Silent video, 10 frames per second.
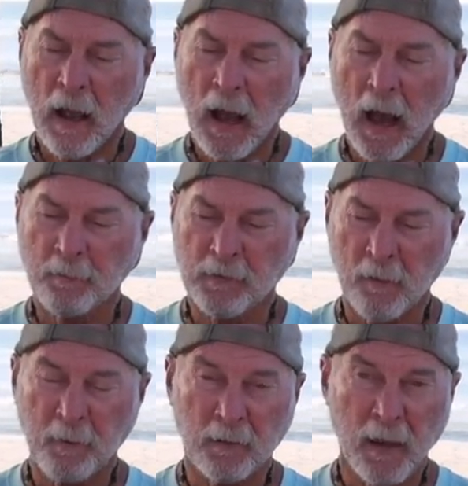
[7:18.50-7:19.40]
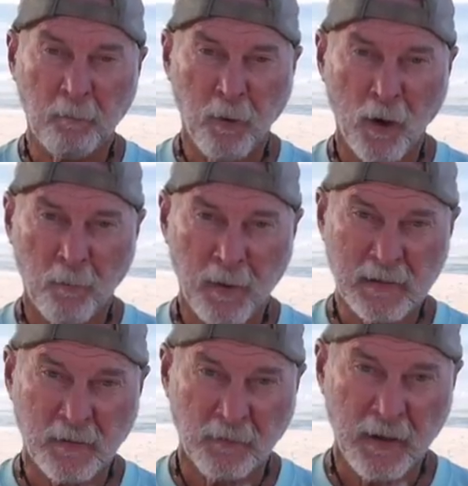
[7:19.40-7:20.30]
I typically put a
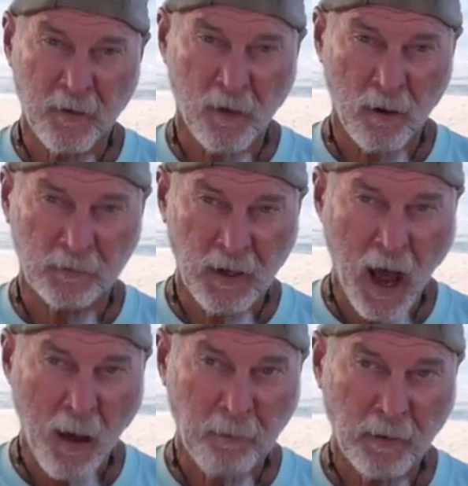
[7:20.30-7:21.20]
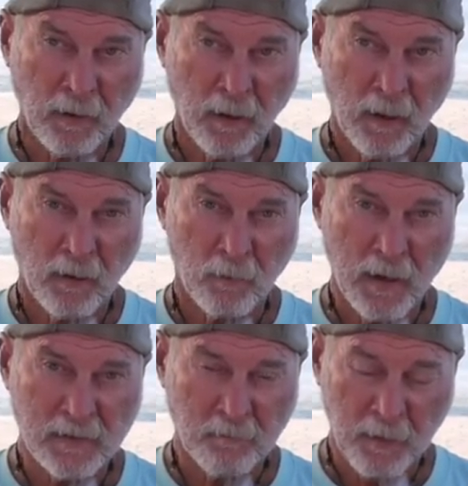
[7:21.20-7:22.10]
piece of leader on top.
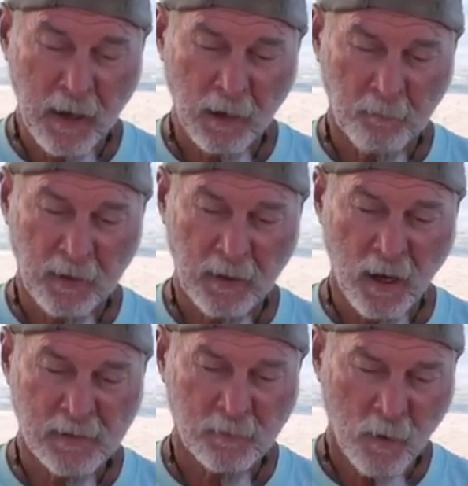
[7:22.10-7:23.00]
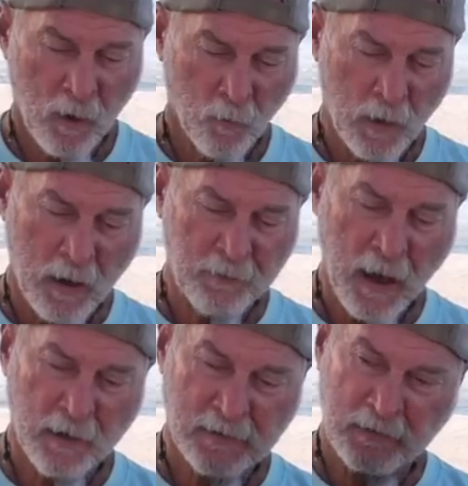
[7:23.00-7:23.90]
Reason being because when I've
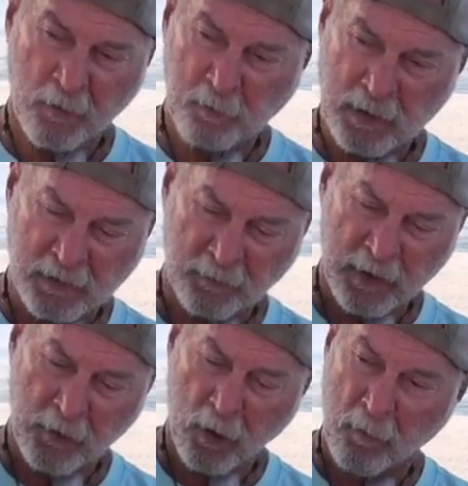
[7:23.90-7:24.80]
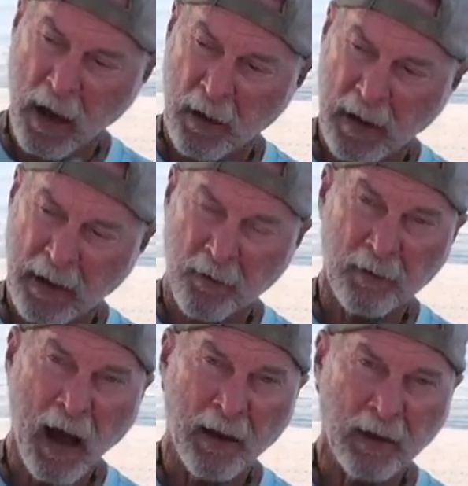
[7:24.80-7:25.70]
got a stiff piece of leader about 8 or
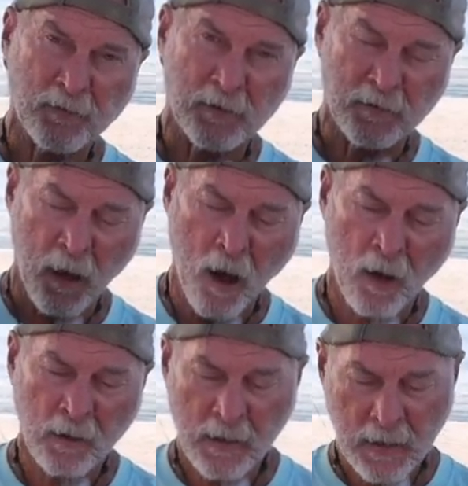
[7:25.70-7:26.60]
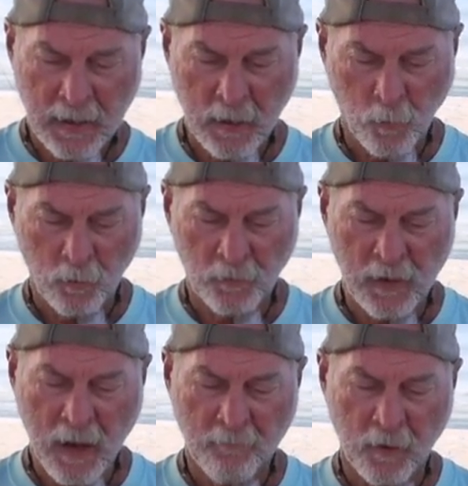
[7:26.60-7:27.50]
9 inches long,
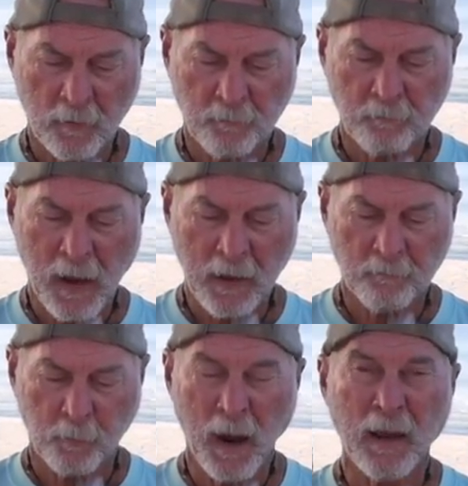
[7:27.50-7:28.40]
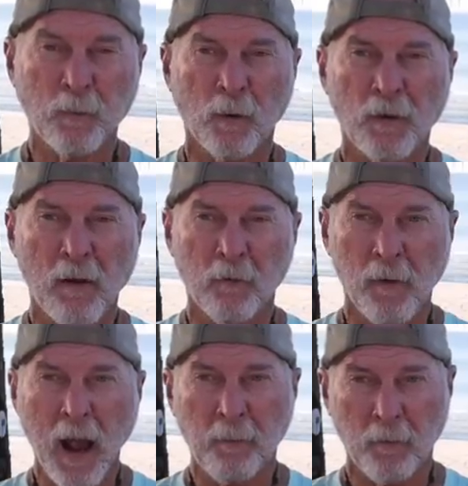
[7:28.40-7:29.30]
my braid will never
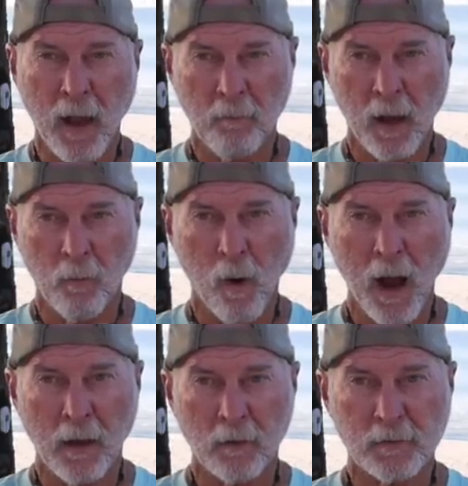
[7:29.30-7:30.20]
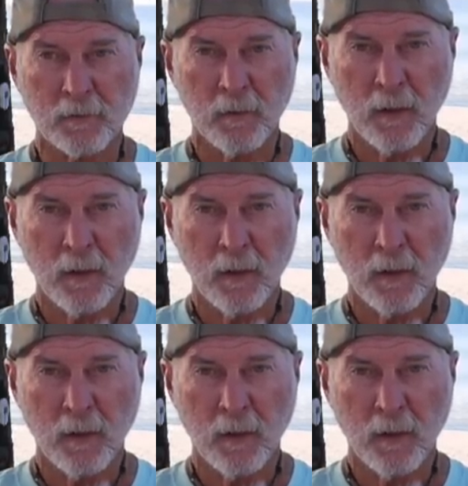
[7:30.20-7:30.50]
wrap around my wires.